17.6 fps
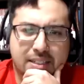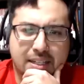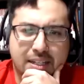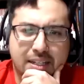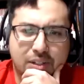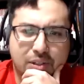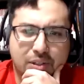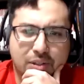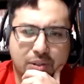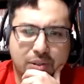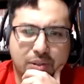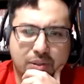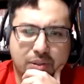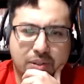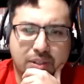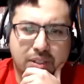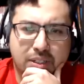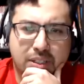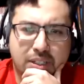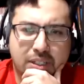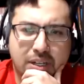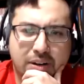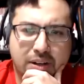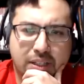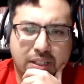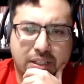I do.
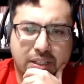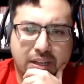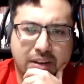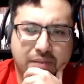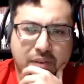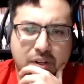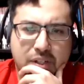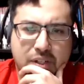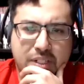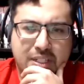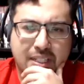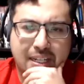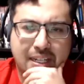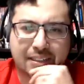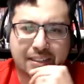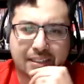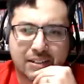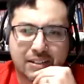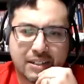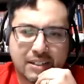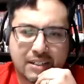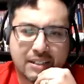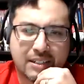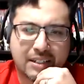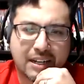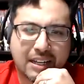Derek the diverse collector.
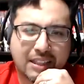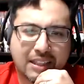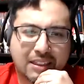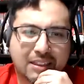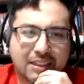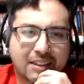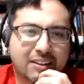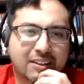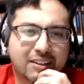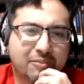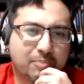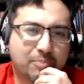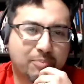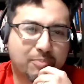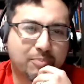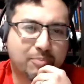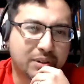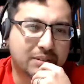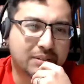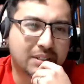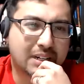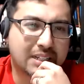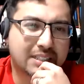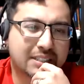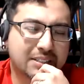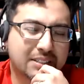I love Peru.
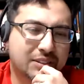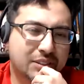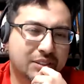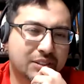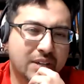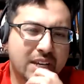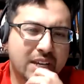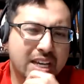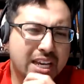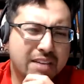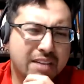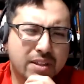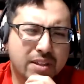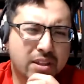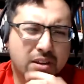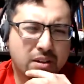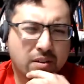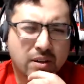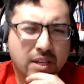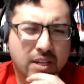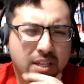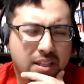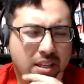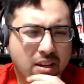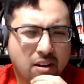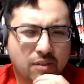I still do. Even though
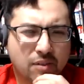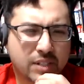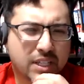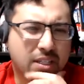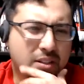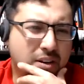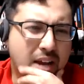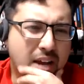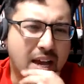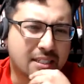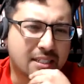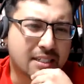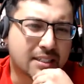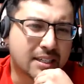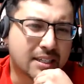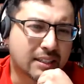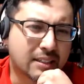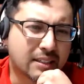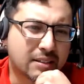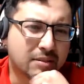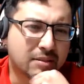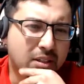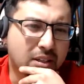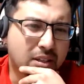they always get their asses kicked and